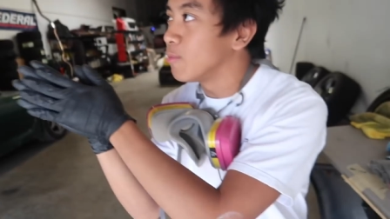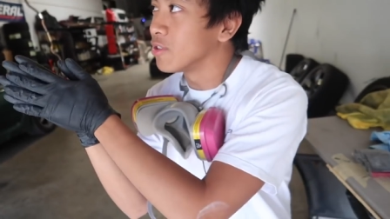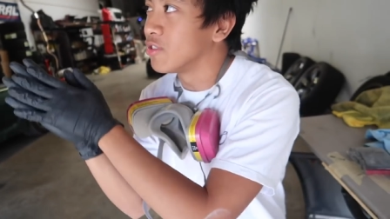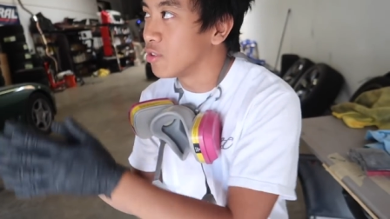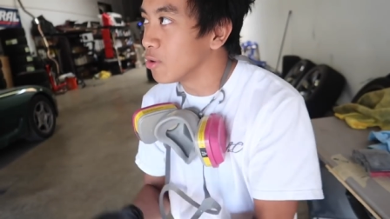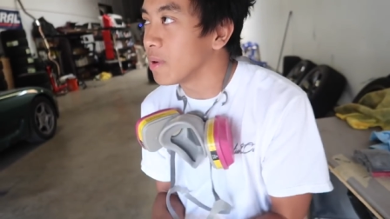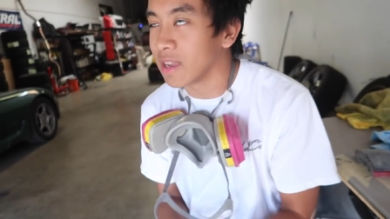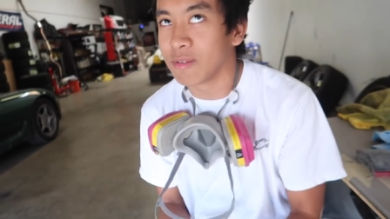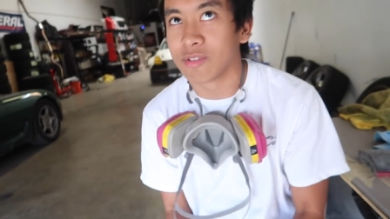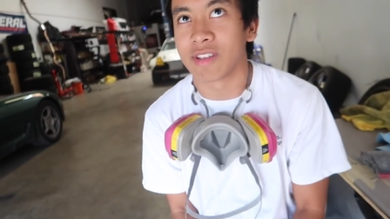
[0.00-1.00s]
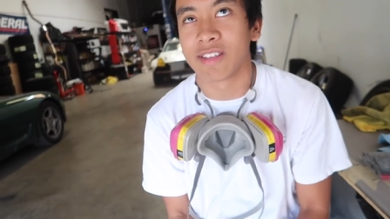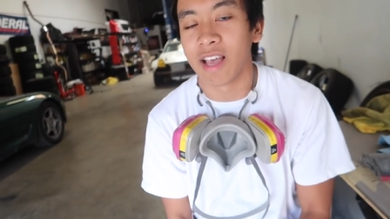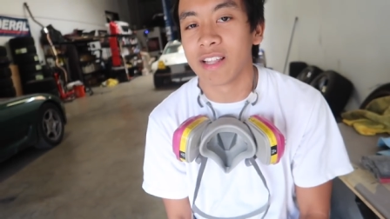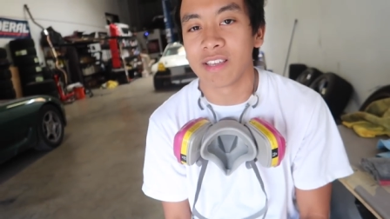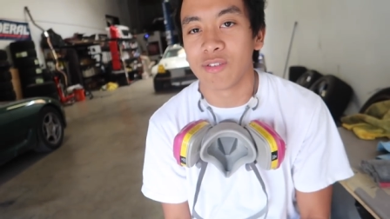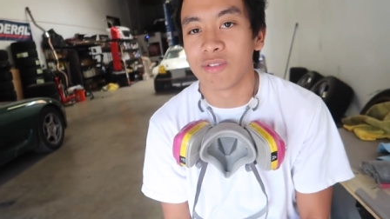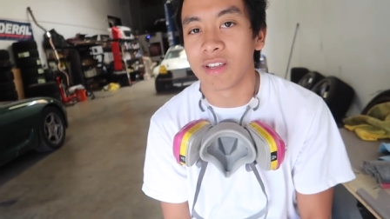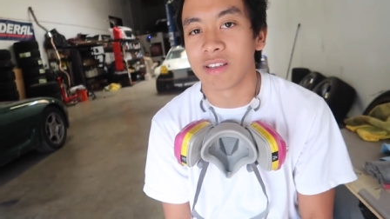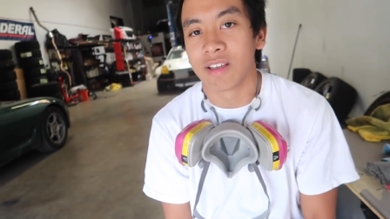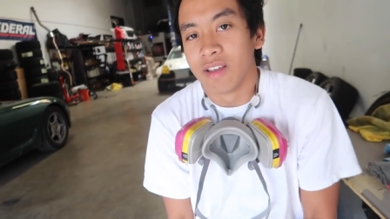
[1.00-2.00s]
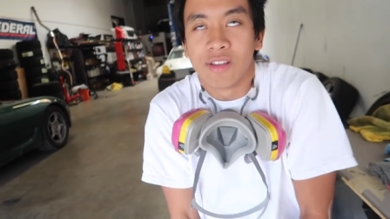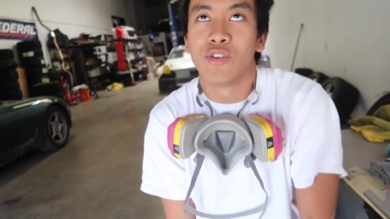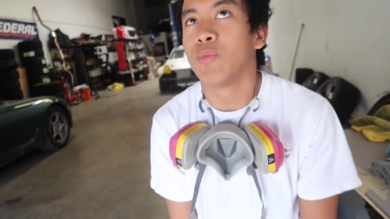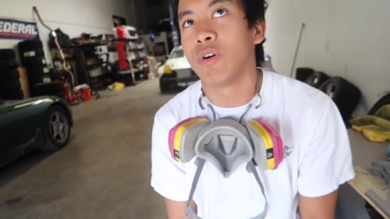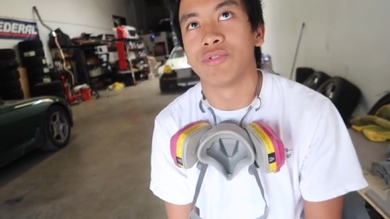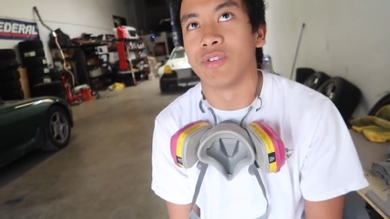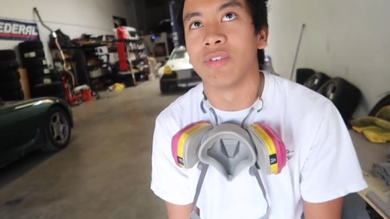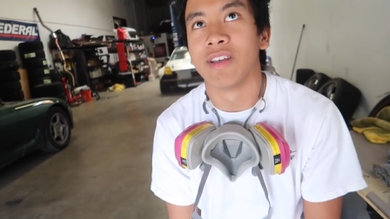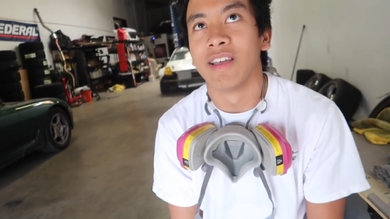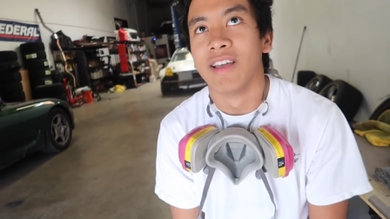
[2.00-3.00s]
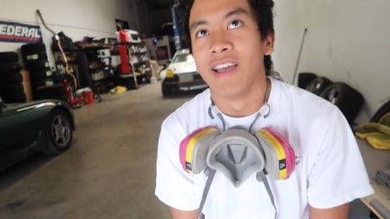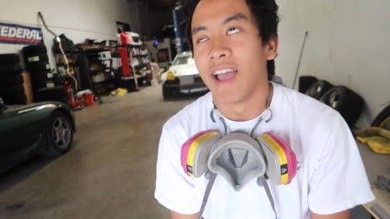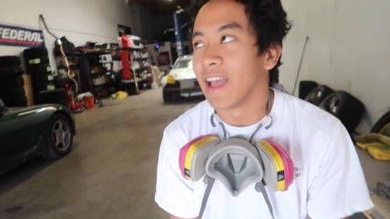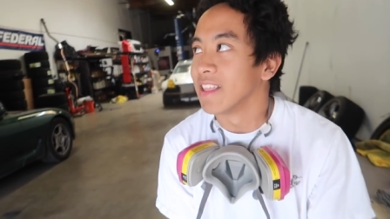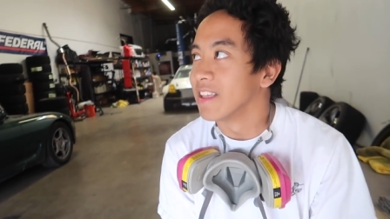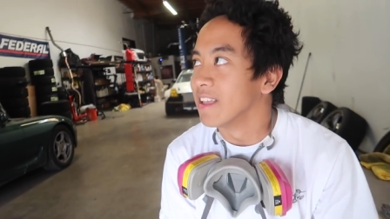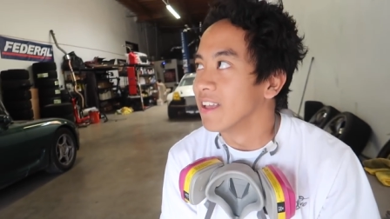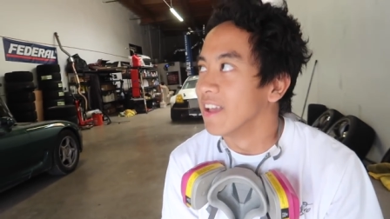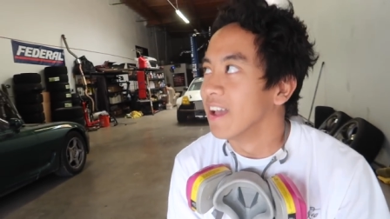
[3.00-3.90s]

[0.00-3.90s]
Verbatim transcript: he was doing was like telling you like, and then he, and then he left me. I, I was like,